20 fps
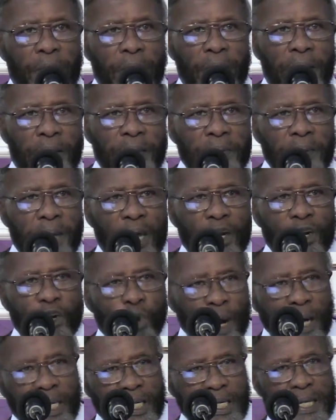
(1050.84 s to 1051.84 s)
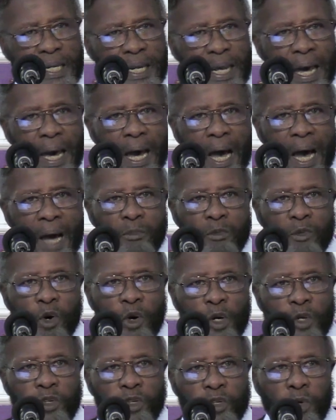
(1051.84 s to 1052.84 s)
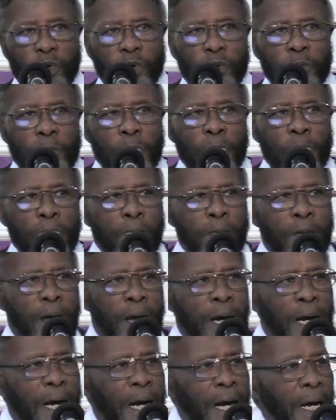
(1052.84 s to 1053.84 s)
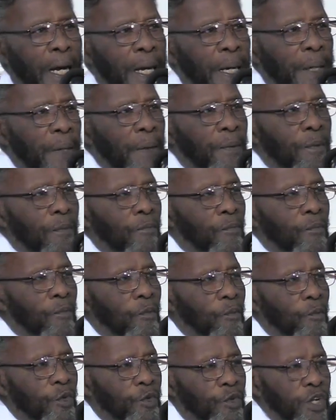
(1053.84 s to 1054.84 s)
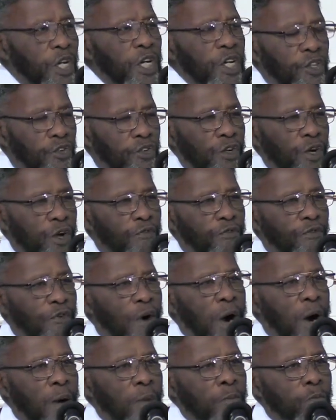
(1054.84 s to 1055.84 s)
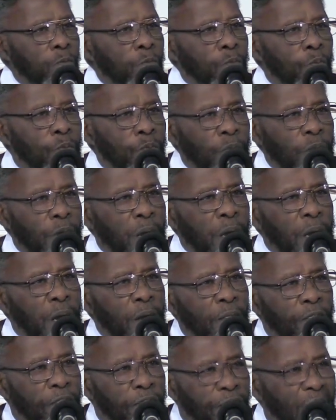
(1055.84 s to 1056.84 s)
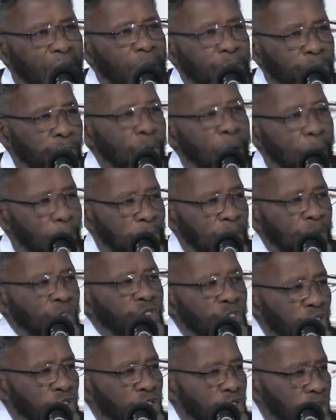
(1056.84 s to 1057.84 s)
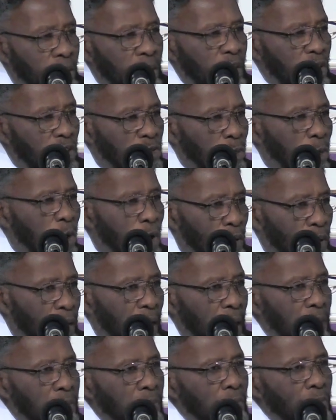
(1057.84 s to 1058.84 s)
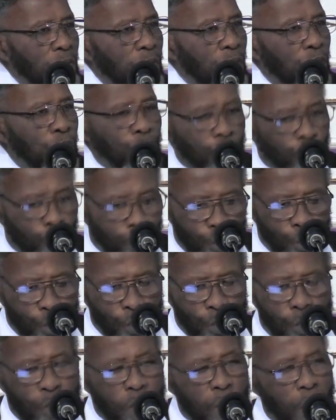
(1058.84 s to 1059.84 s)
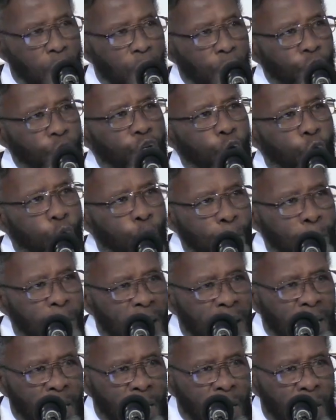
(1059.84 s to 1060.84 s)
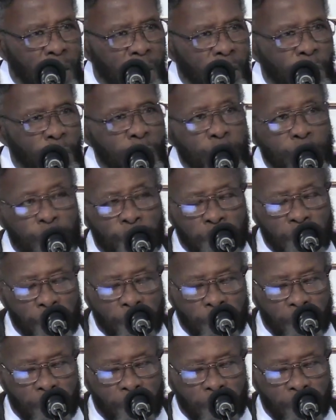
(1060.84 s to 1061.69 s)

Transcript: And, and quickly now, I'm going to uh, teach from that proposition this morning. Two dominions